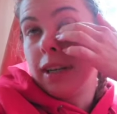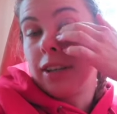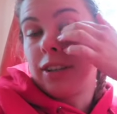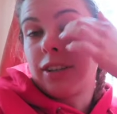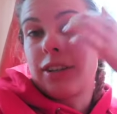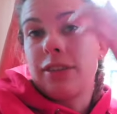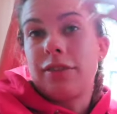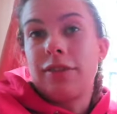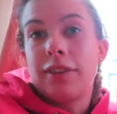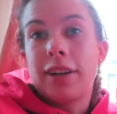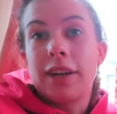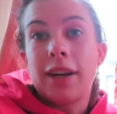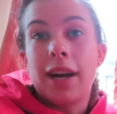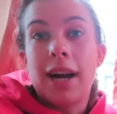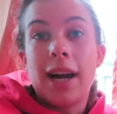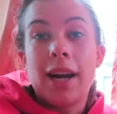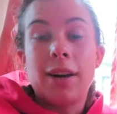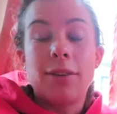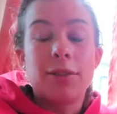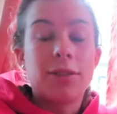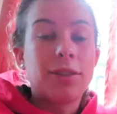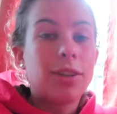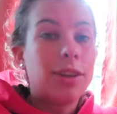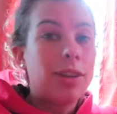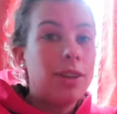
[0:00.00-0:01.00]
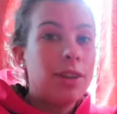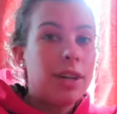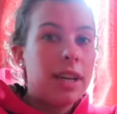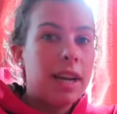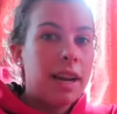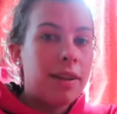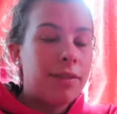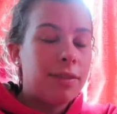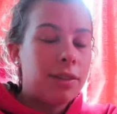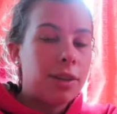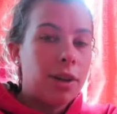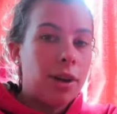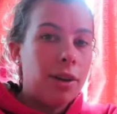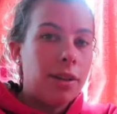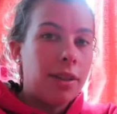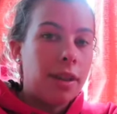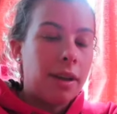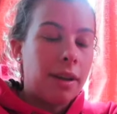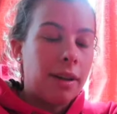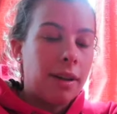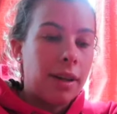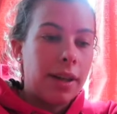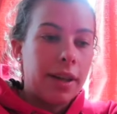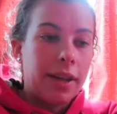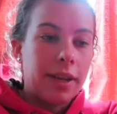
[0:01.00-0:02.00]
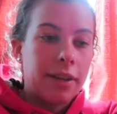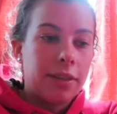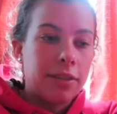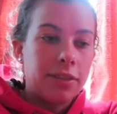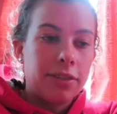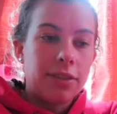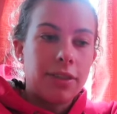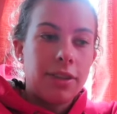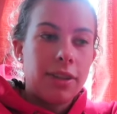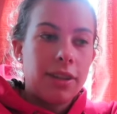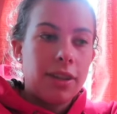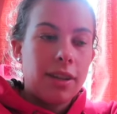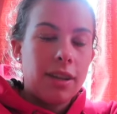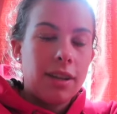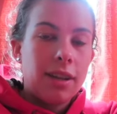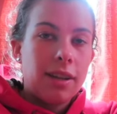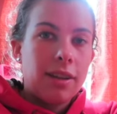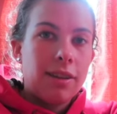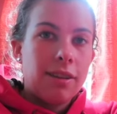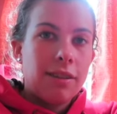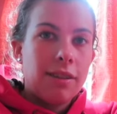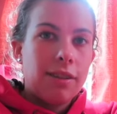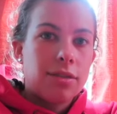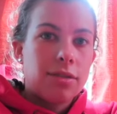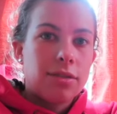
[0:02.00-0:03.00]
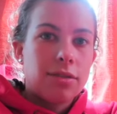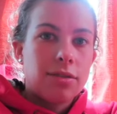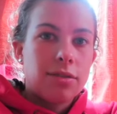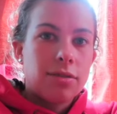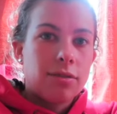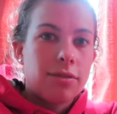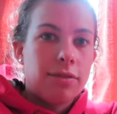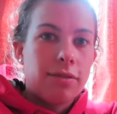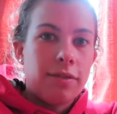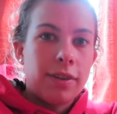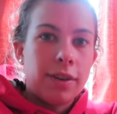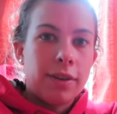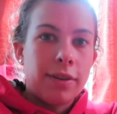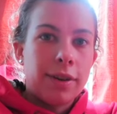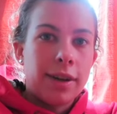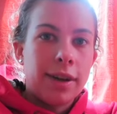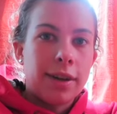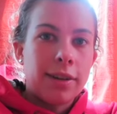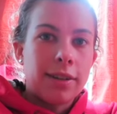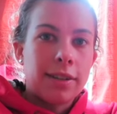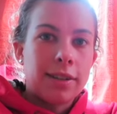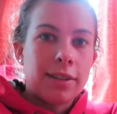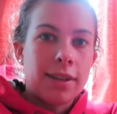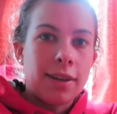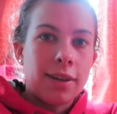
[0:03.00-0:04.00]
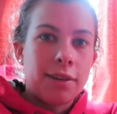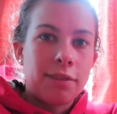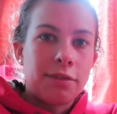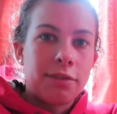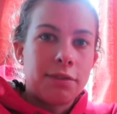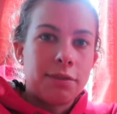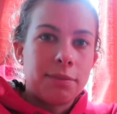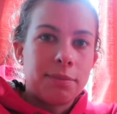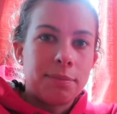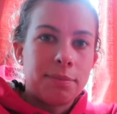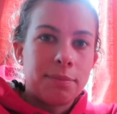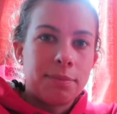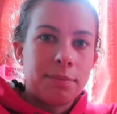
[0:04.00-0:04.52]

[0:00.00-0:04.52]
actually figure it out. So you're going to have to go there and figure it out yourself.